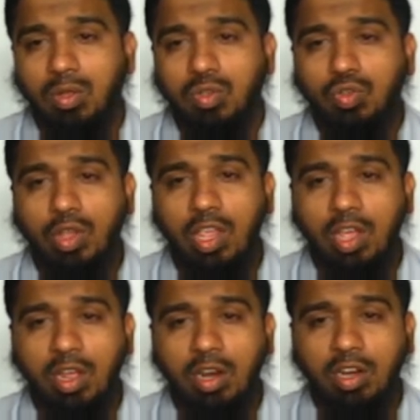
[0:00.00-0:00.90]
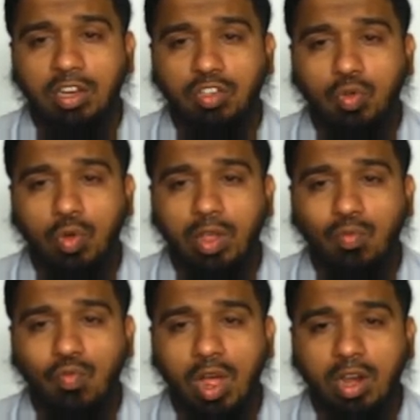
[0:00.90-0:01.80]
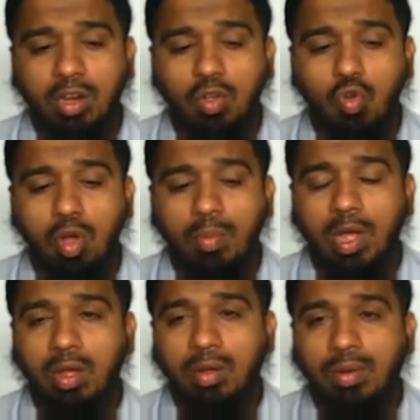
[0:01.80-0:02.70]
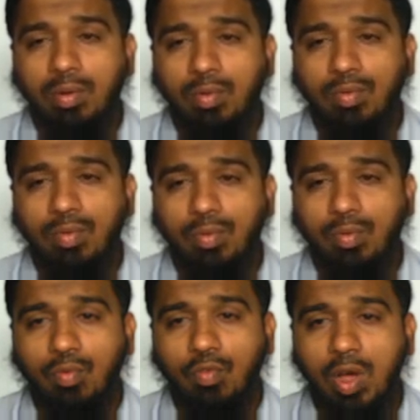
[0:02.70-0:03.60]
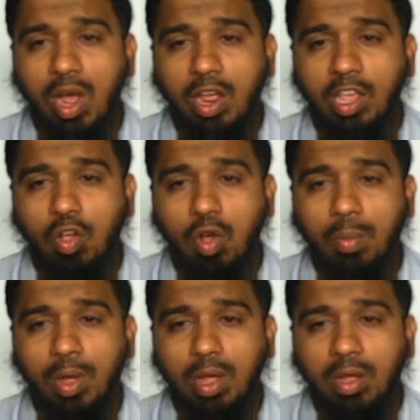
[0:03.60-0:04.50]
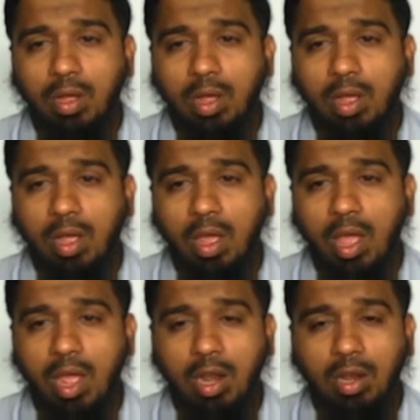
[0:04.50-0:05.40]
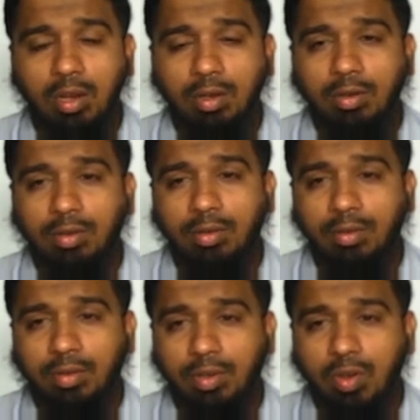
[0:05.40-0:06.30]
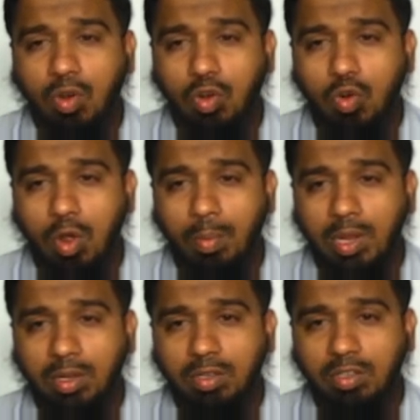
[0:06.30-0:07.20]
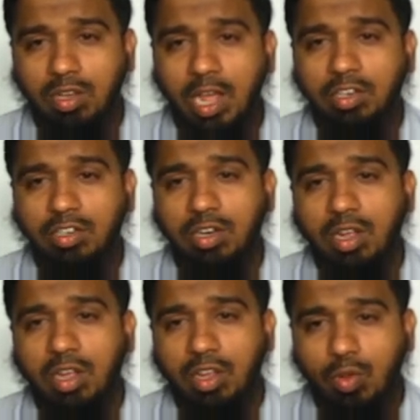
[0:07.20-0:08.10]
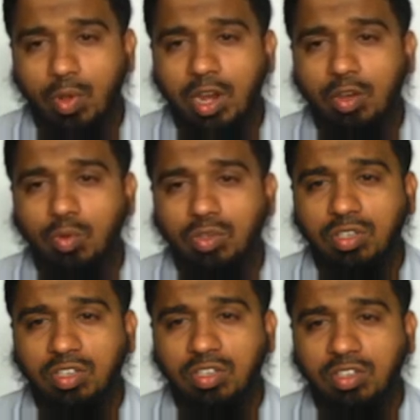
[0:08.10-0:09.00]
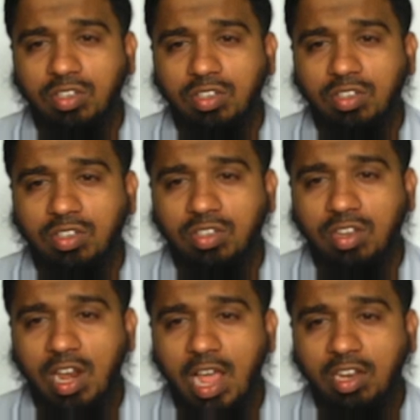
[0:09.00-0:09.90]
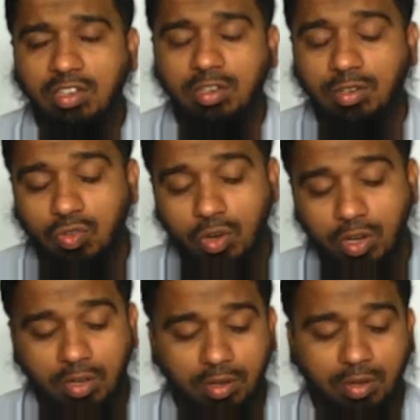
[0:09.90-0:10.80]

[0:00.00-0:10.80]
So, here it is going 1 comma y comma l, not comma slash. You can use slash, sorry,